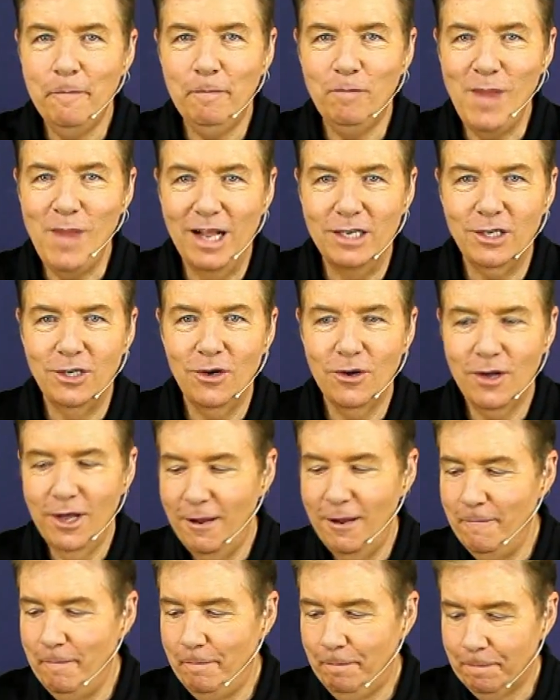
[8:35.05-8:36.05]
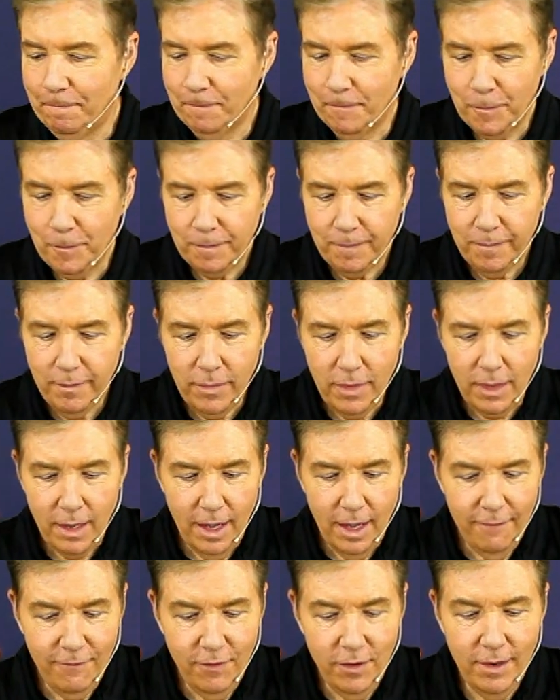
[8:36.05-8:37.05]
That's so good.
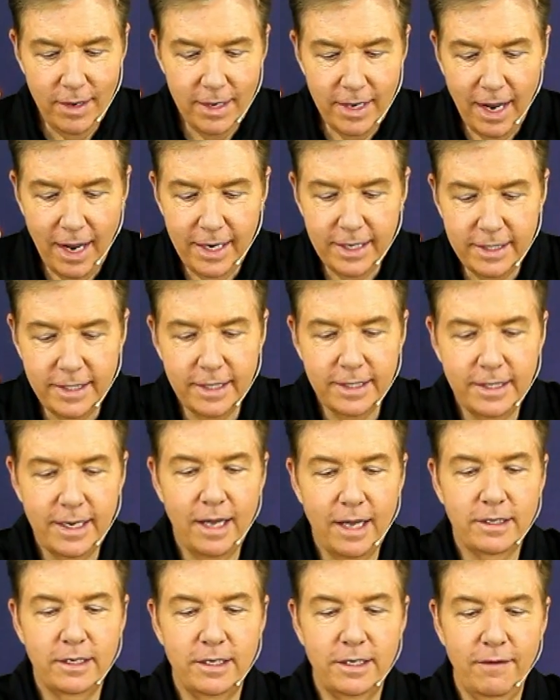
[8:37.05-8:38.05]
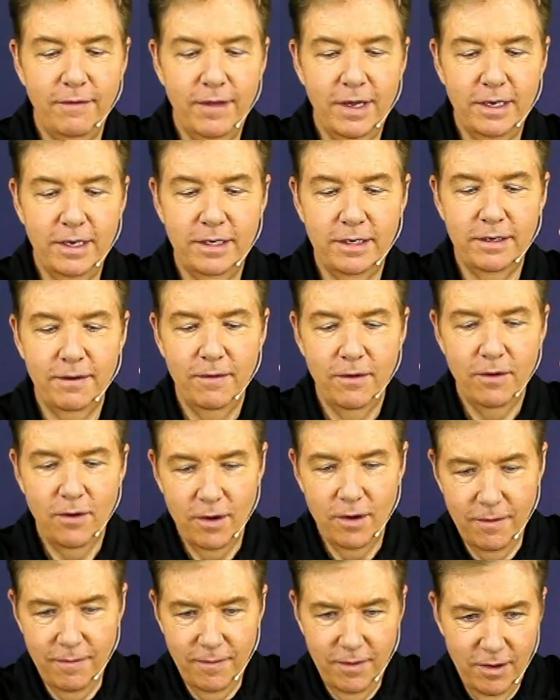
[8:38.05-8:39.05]
If you eat 96 ounces of this,
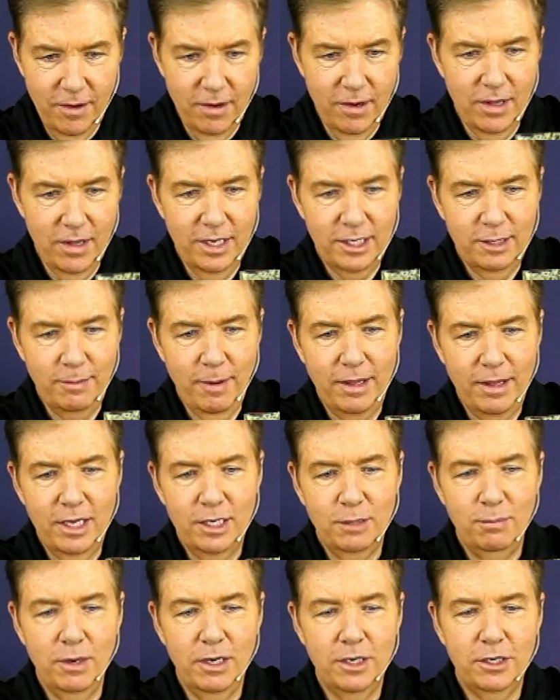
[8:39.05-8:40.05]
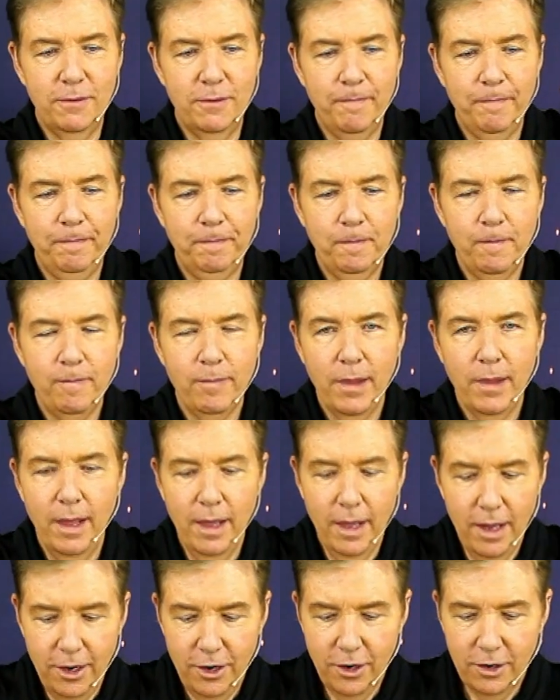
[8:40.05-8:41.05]
or at least about this much,
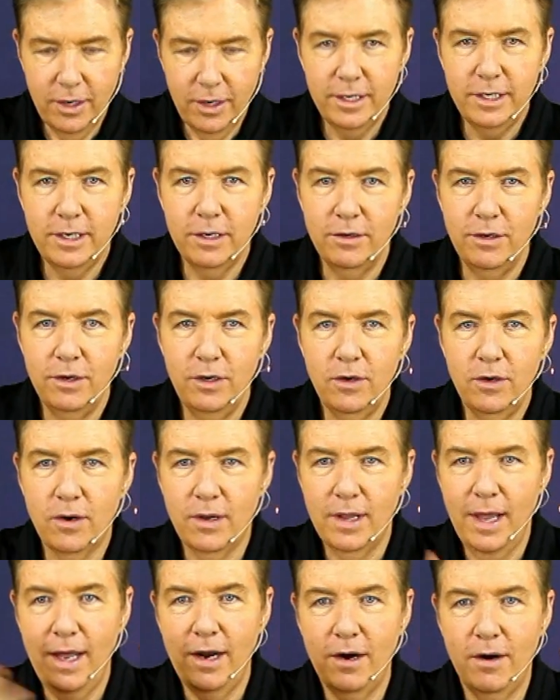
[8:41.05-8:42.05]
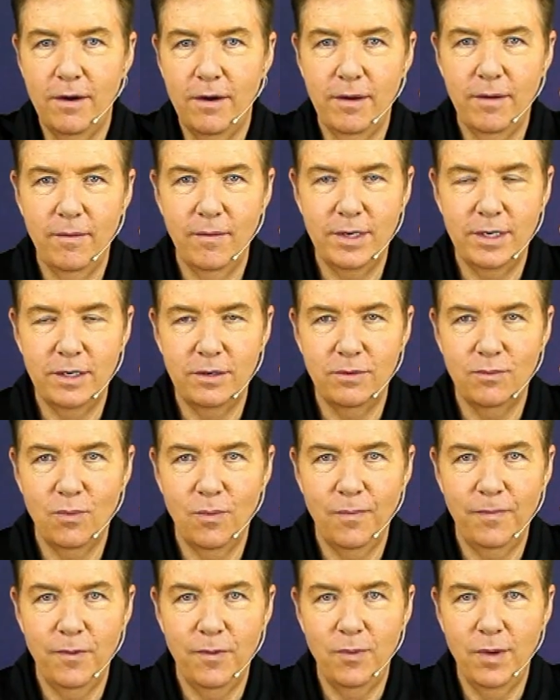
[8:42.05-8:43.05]
you're good till noon or later, which is
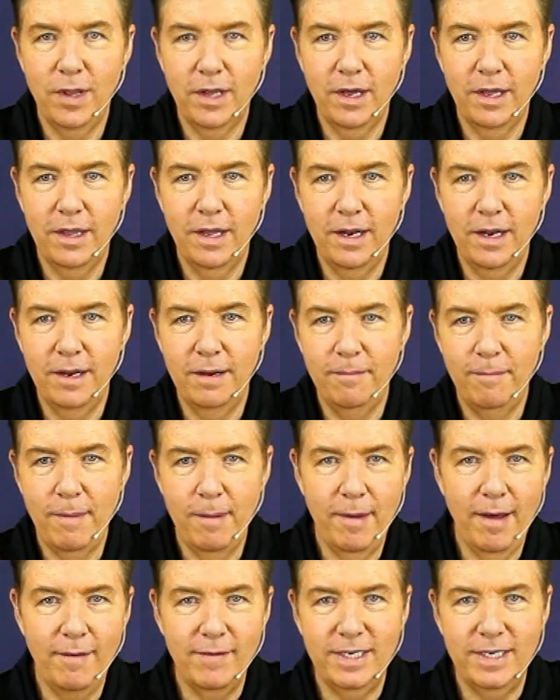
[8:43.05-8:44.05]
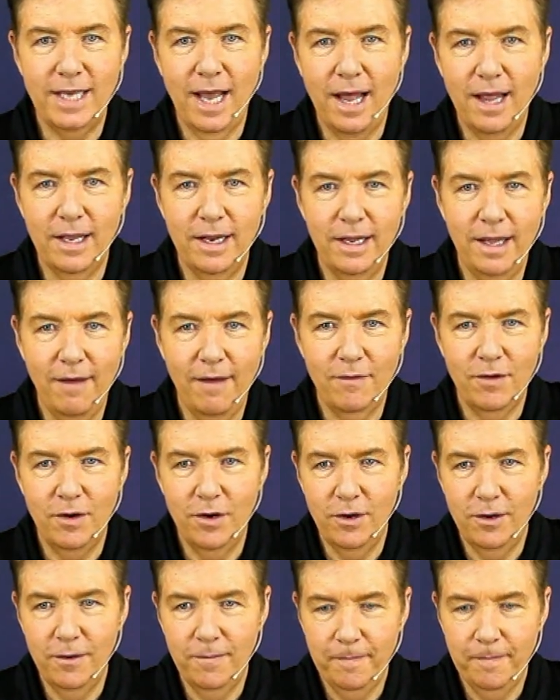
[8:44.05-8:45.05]
really good. Then maybe have a salad in the
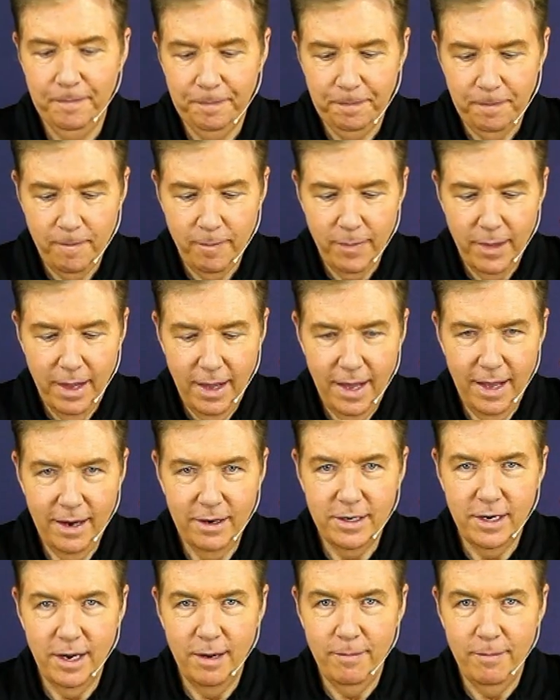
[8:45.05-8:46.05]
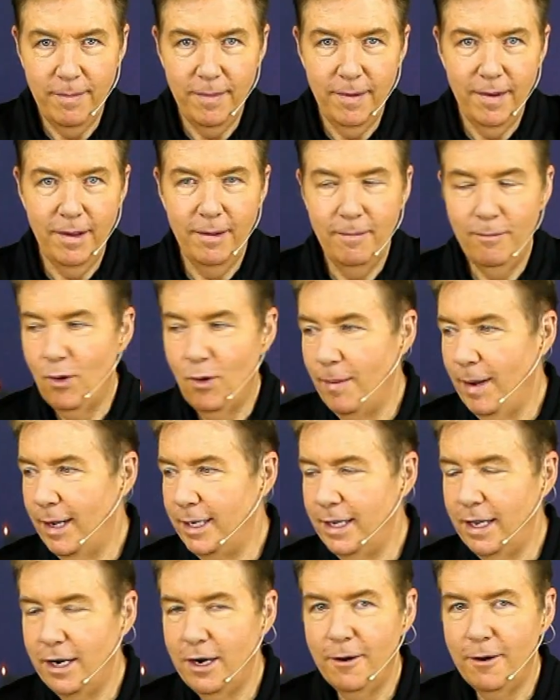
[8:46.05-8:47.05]
afternoon, and I'll tell you more about
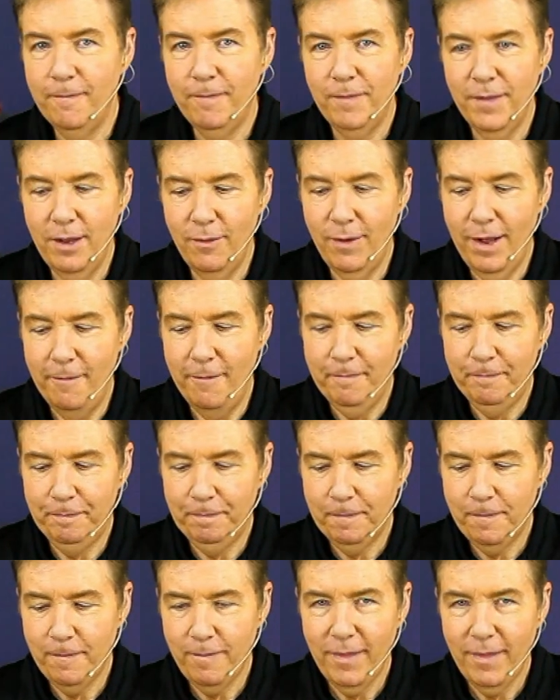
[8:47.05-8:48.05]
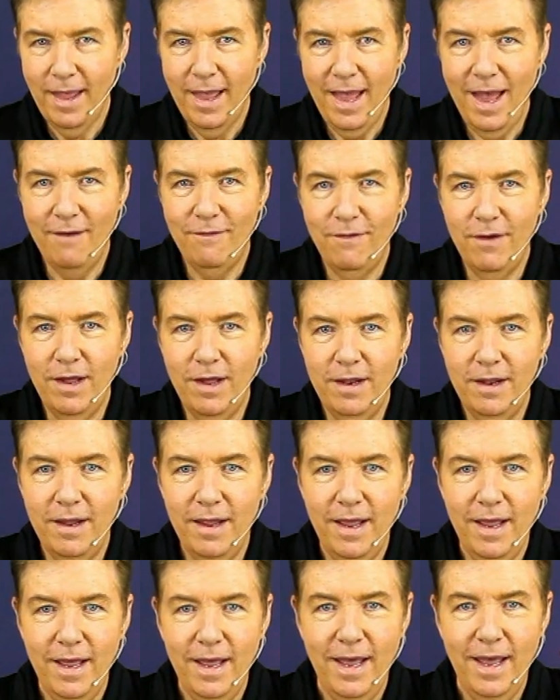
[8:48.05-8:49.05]
dinner. Anyway, have fun,
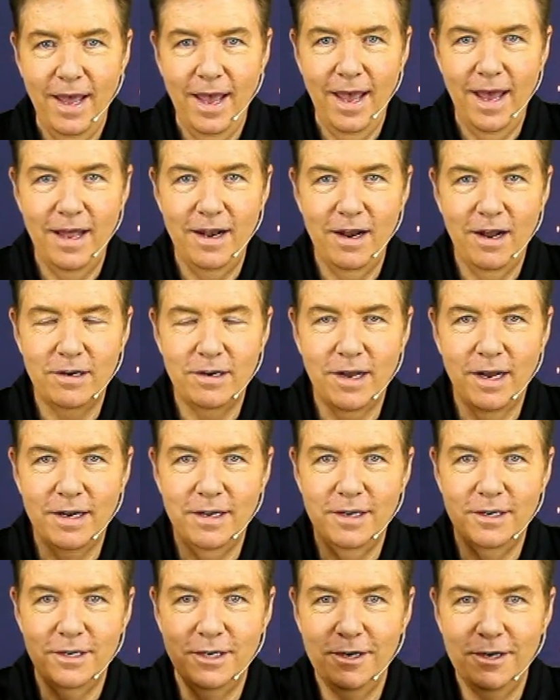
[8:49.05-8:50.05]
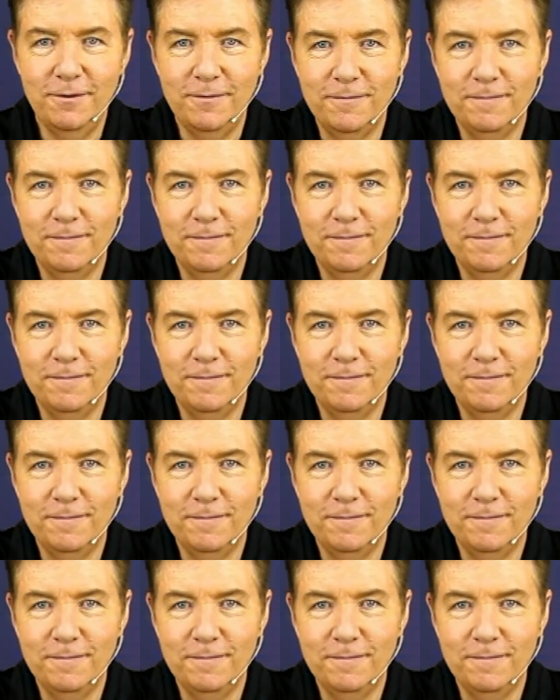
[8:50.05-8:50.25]
and I'll talk to you soon.